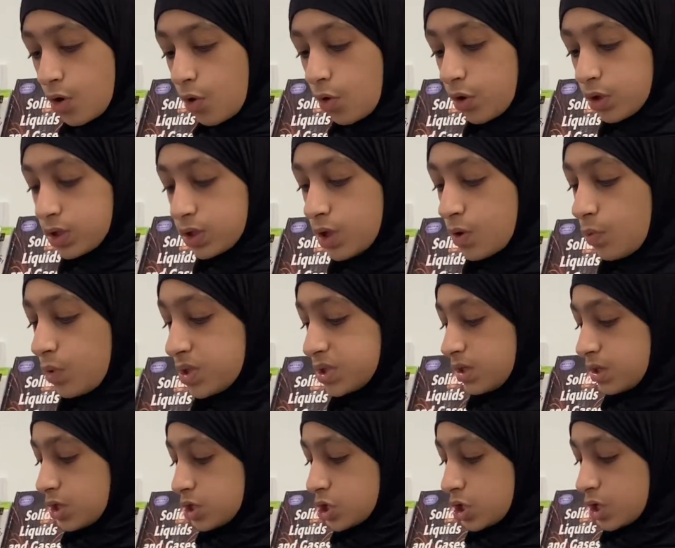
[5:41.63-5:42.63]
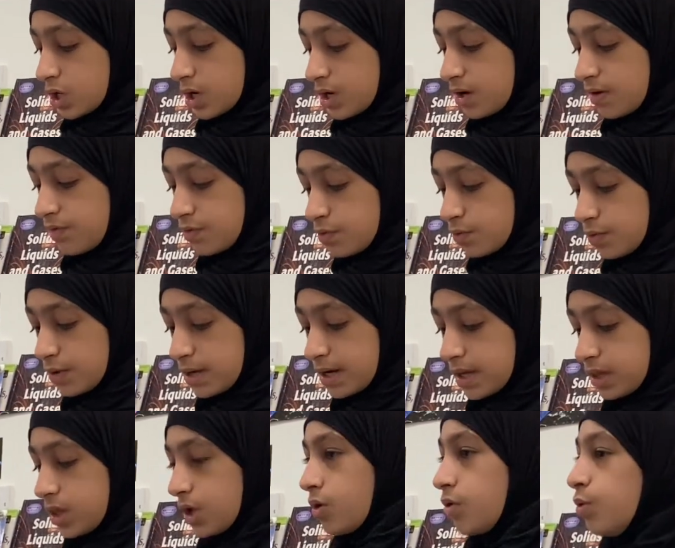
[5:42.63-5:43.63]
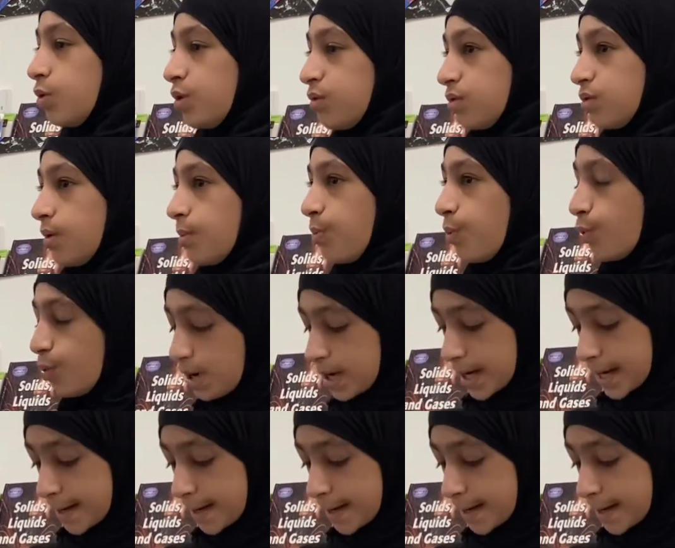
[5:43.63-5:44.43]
Horton was in the jungle of Noor and the Cool of the Pool.